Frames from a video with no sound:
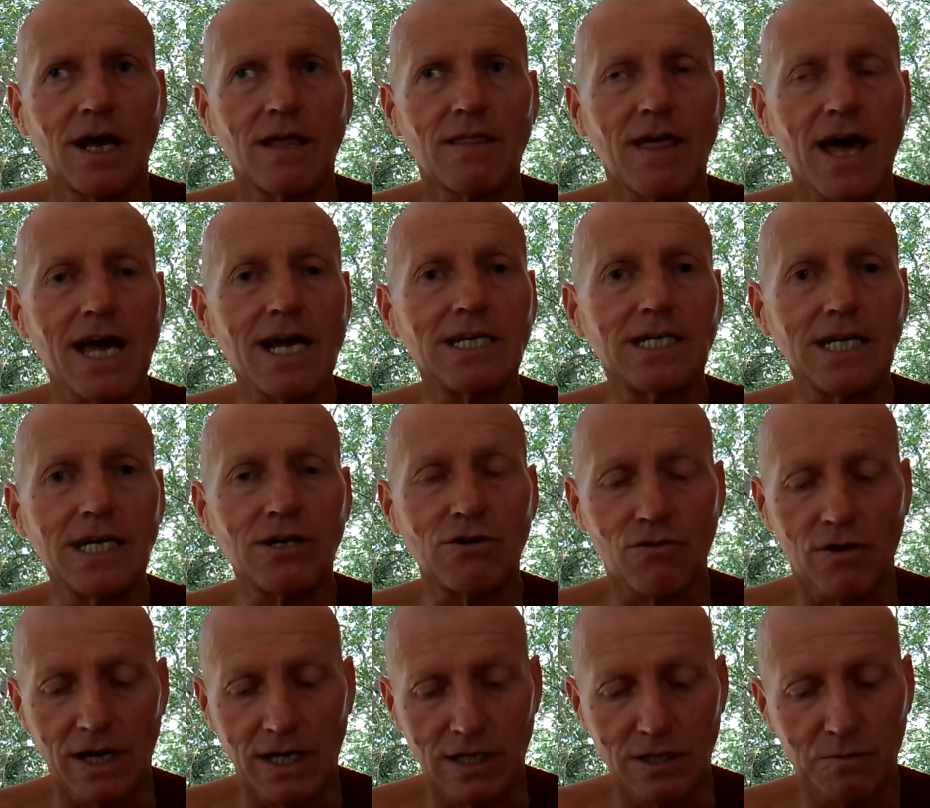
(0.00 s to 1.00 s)
they
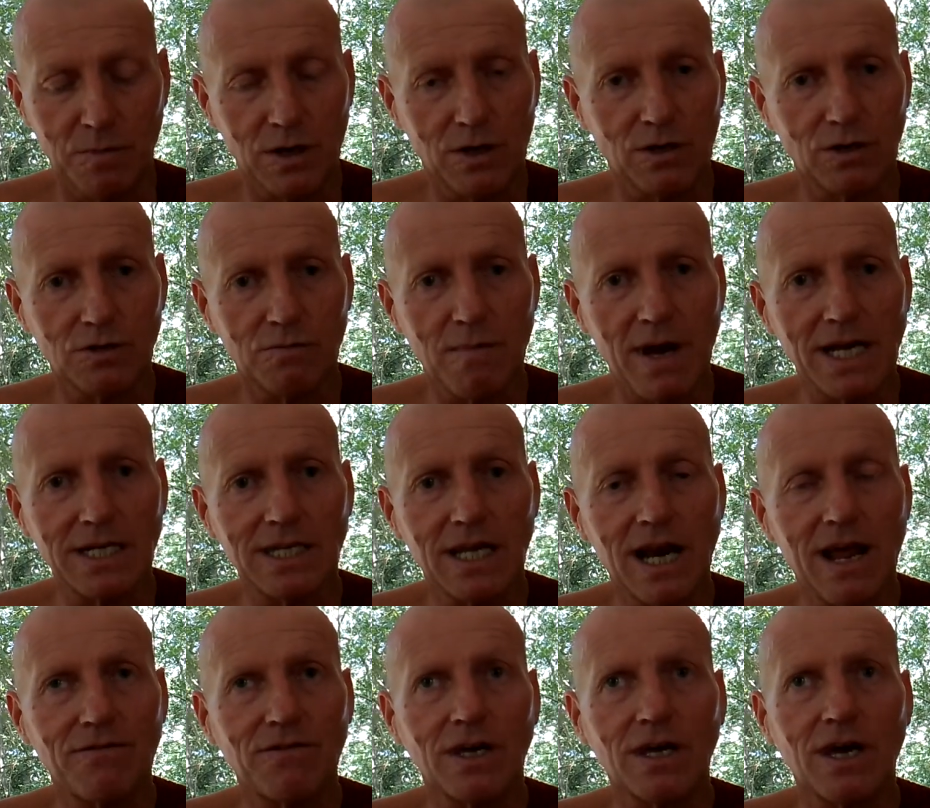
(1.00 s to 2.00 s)
decrease, because
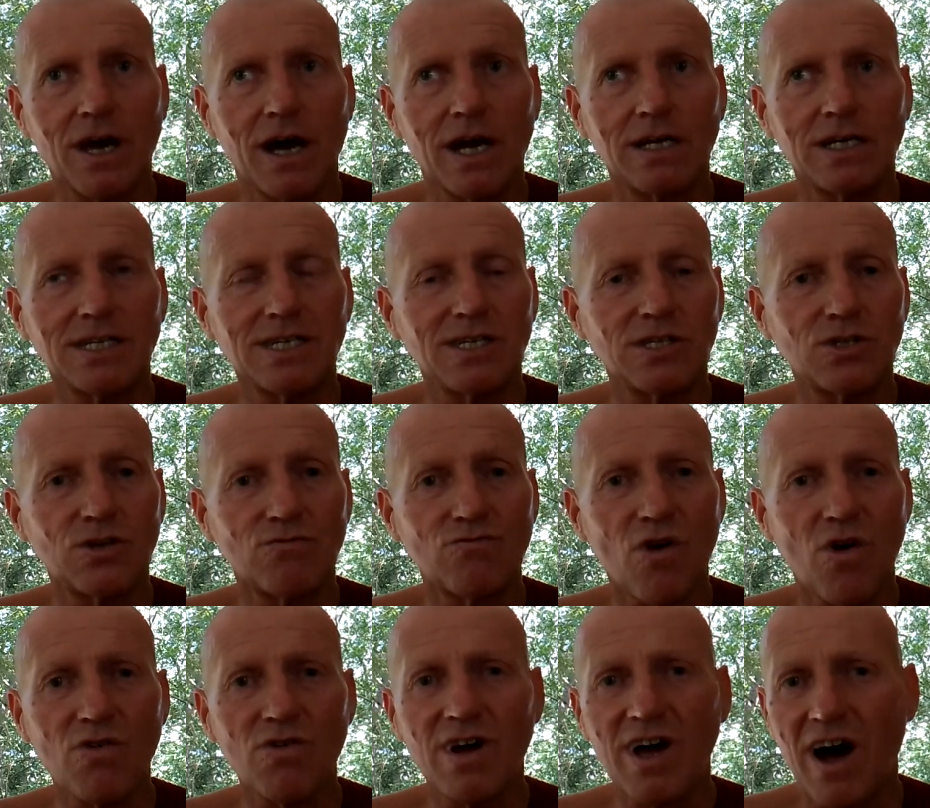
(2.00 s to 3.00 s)
metta, loving kindness, is the
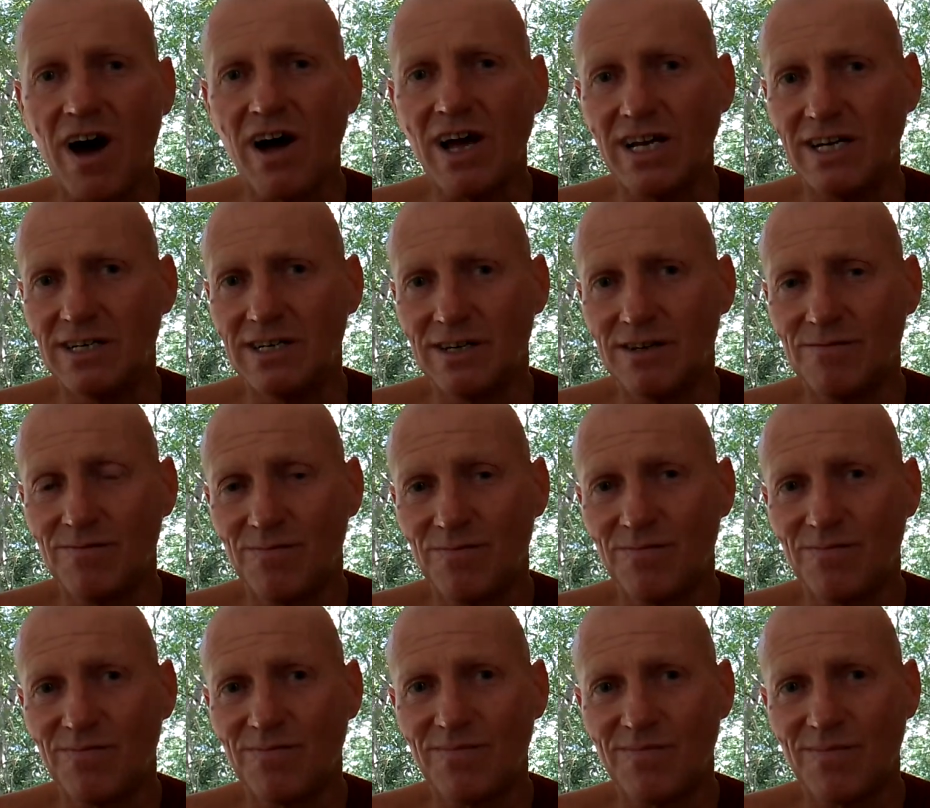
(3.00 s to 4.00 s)
wrong kind
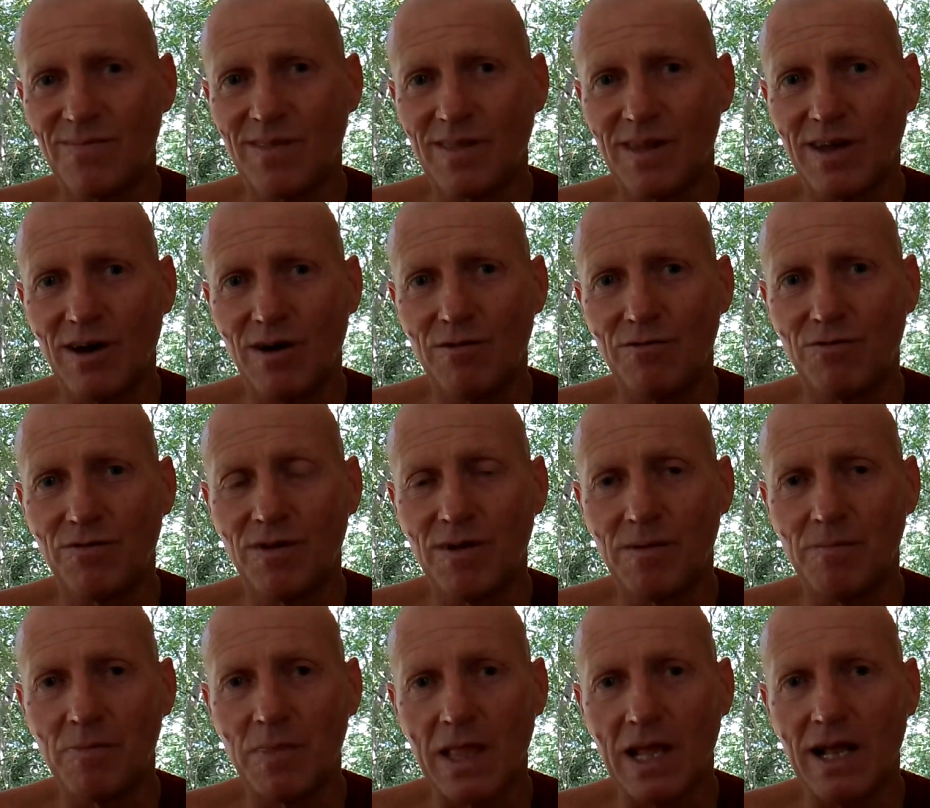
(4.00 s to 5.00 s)
of
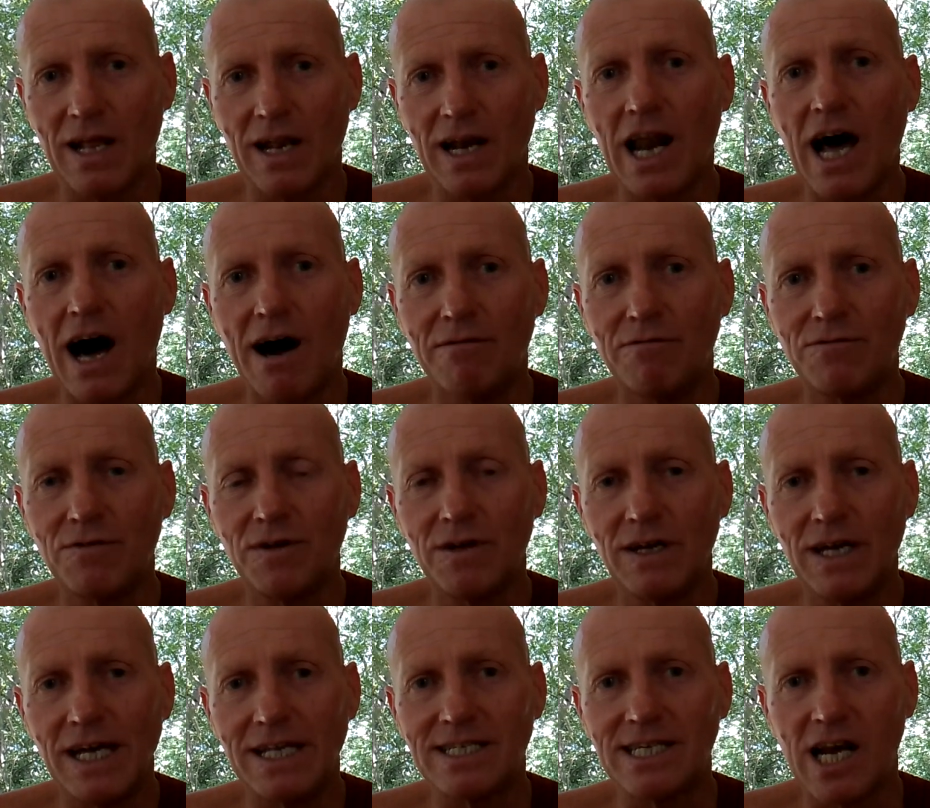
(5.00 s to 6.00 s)
love.
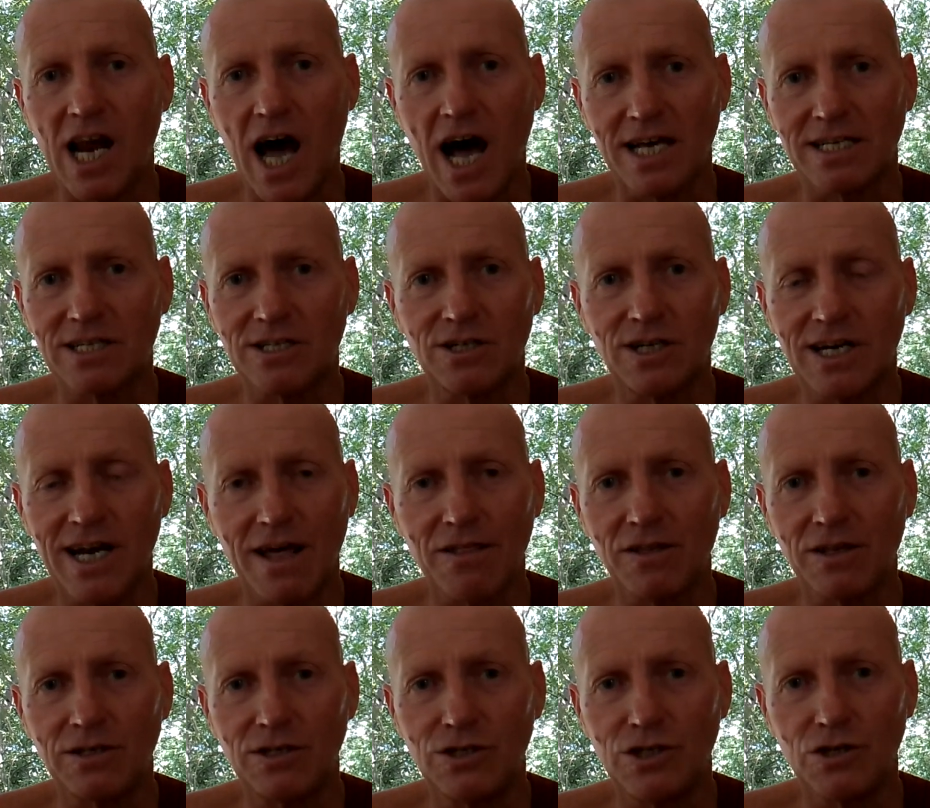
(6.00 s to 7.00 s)
It's lust,
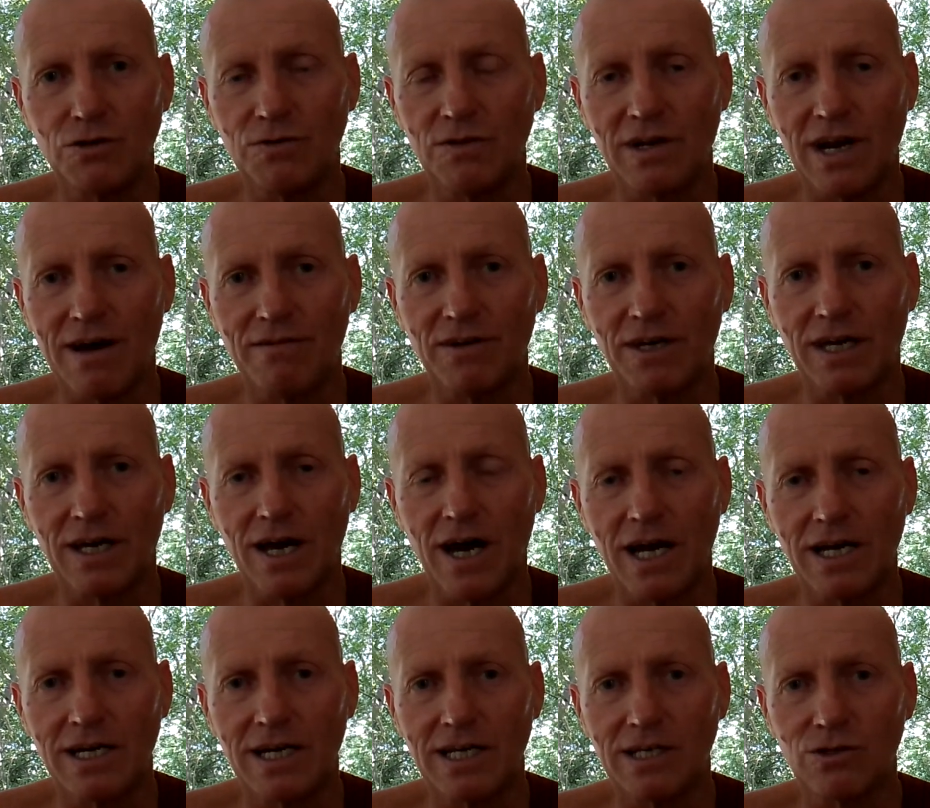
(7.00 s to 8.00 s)
nothing to do with loving
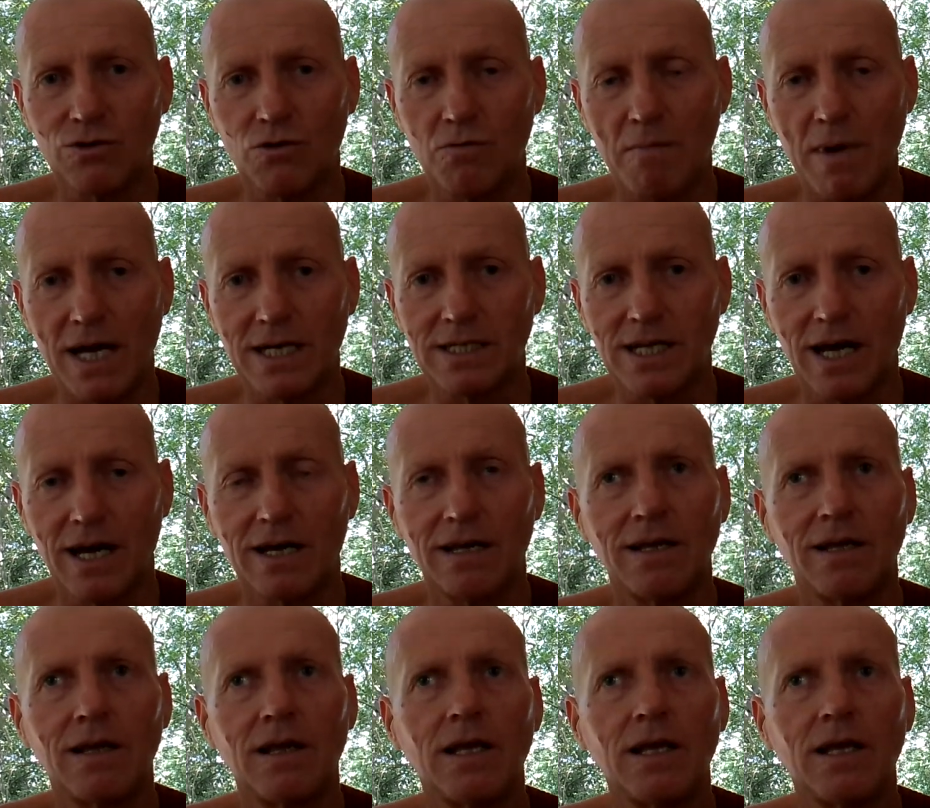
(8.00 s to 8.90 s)
kindness or metta.